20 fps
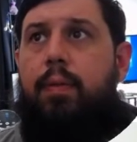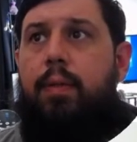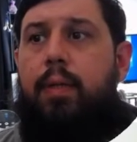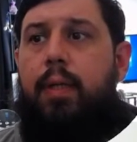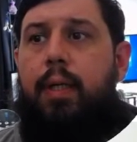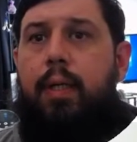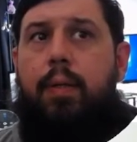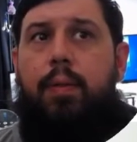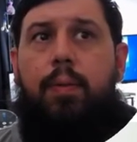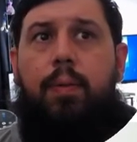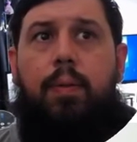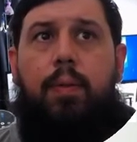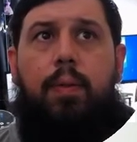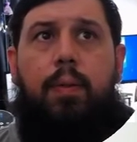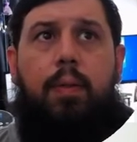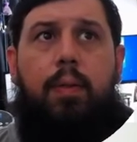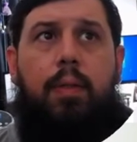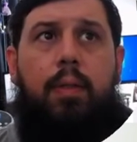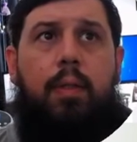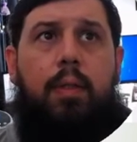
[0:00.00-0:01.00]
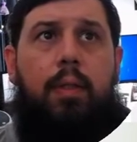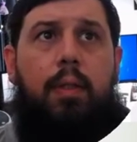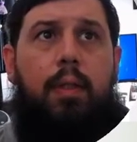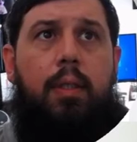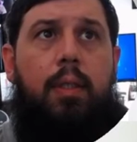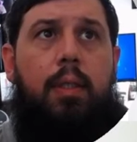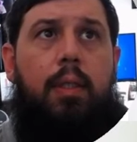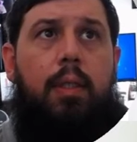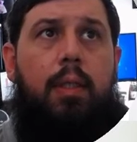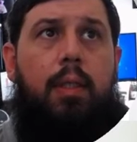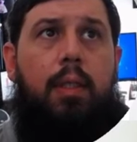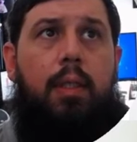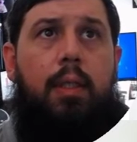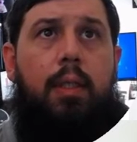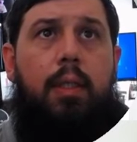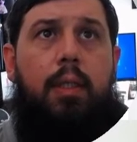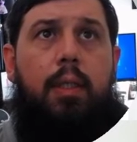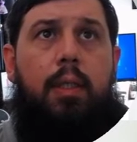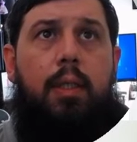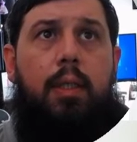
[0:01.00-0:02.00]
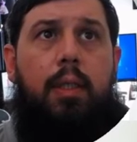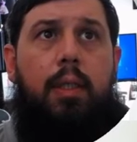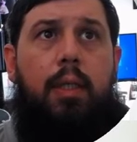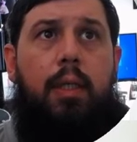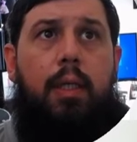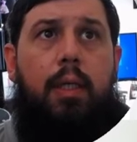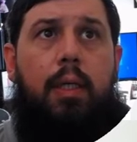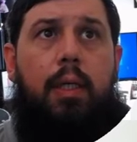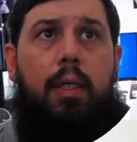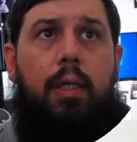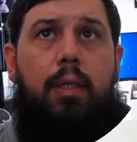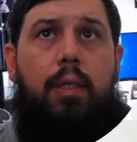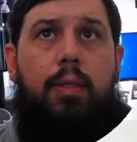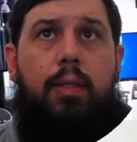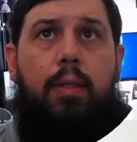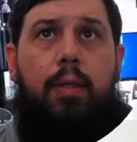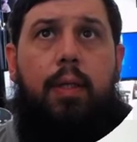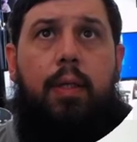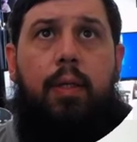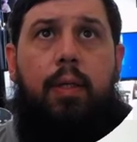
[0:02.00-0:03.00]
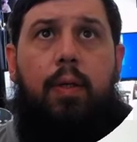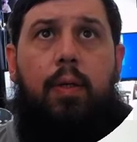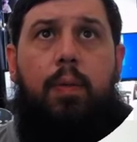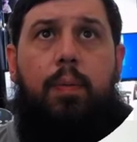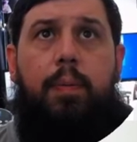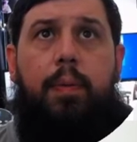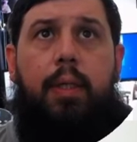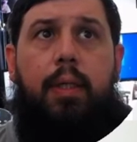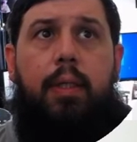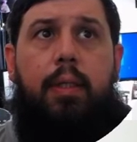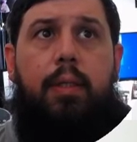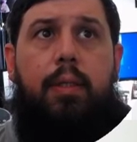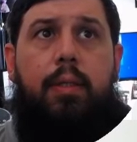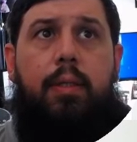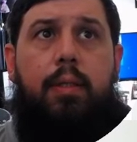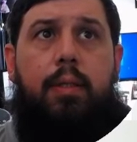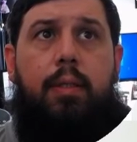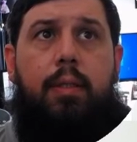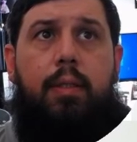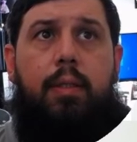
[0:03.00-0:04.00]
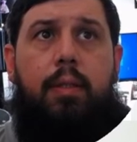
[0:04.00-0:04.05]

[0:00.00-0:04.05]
Okay, cool. And let's go ahead and open it.